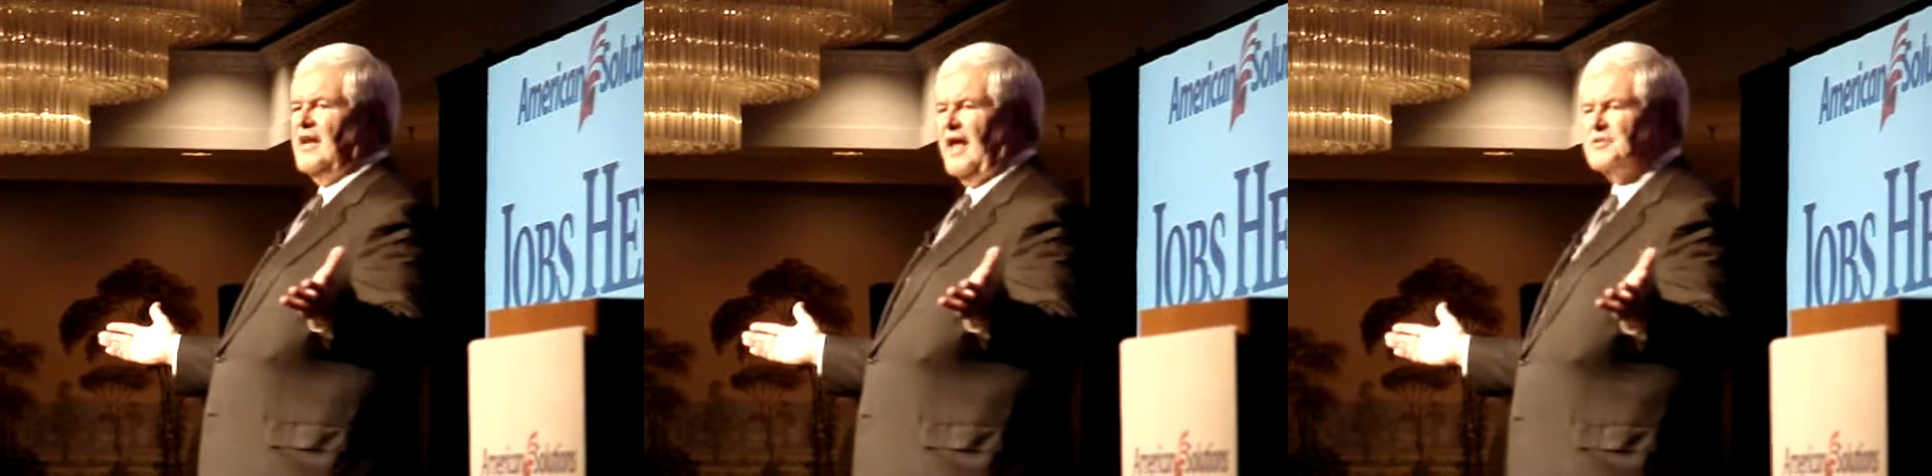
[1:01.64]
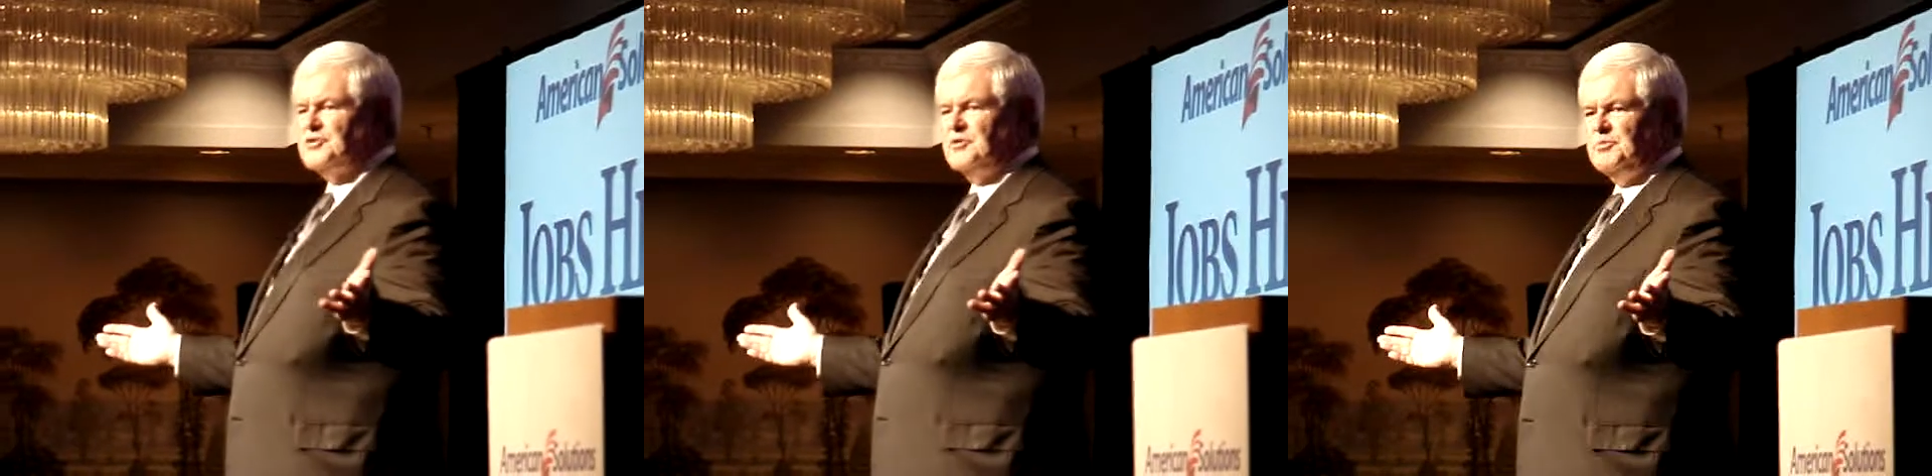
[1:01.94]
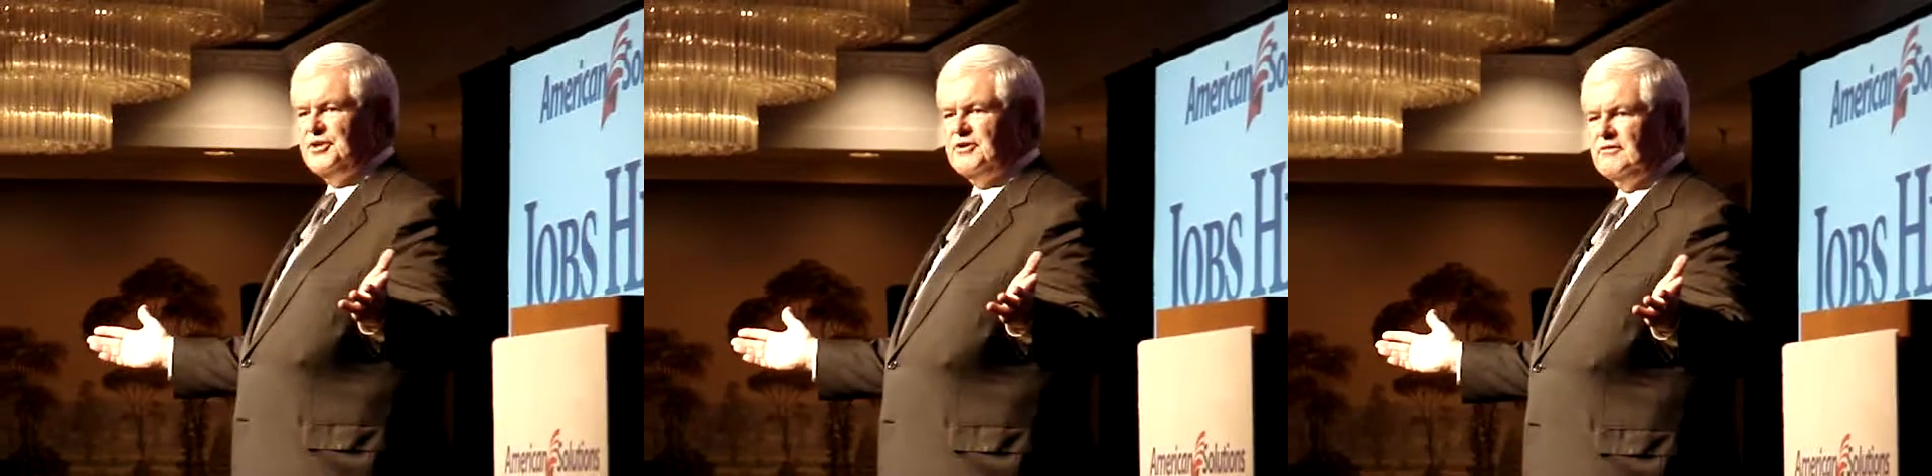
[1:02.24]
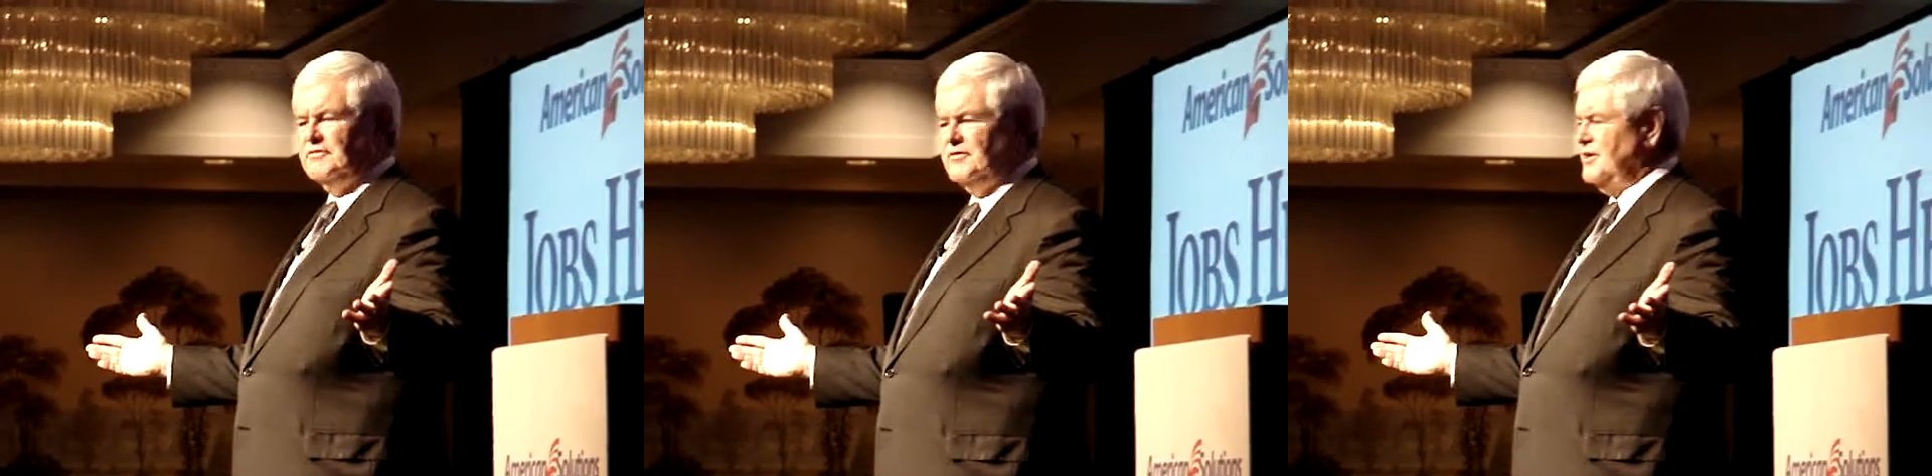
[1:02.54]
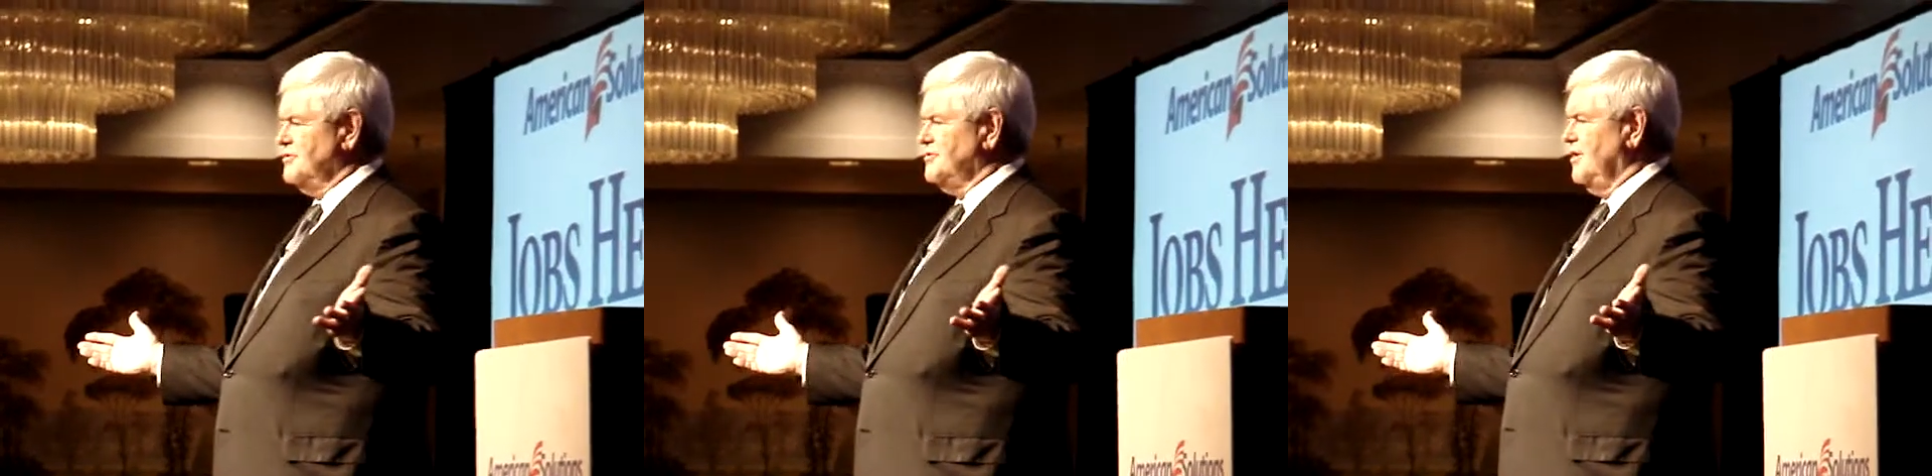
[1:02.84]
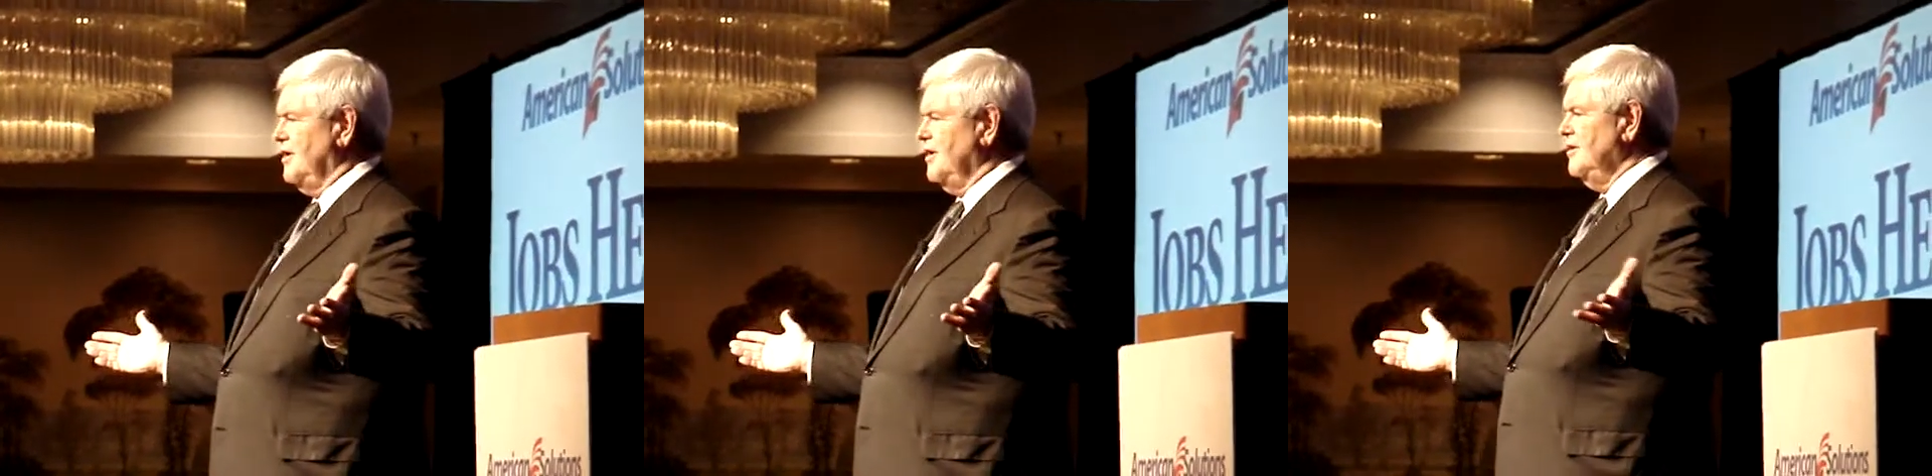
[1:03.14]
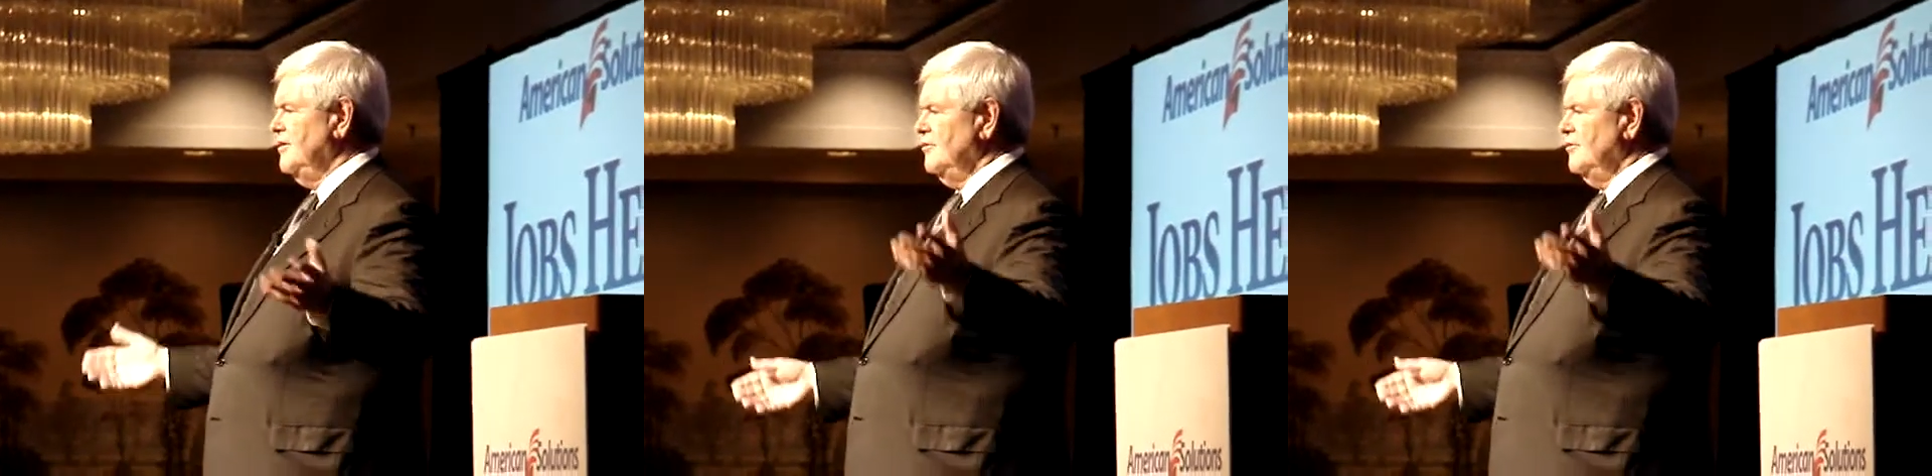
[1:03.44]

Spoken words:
national political figure say,